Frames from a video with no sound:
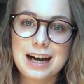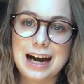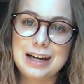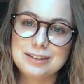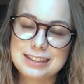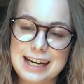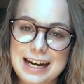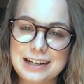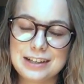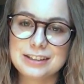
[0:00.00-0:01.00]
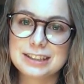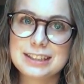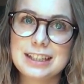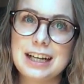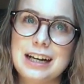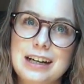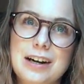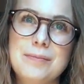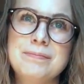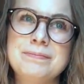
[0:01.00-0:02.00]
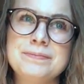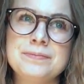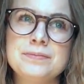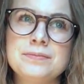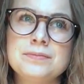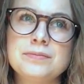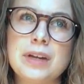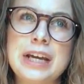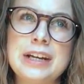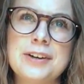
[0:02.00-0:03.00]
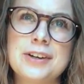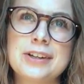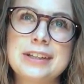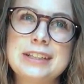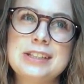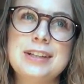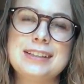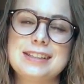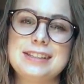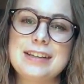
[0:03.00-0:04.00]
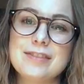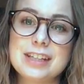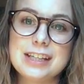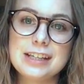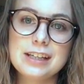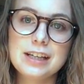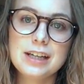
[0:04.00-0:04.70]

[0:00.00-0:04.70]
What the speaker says: I was diagnosed in early 2017.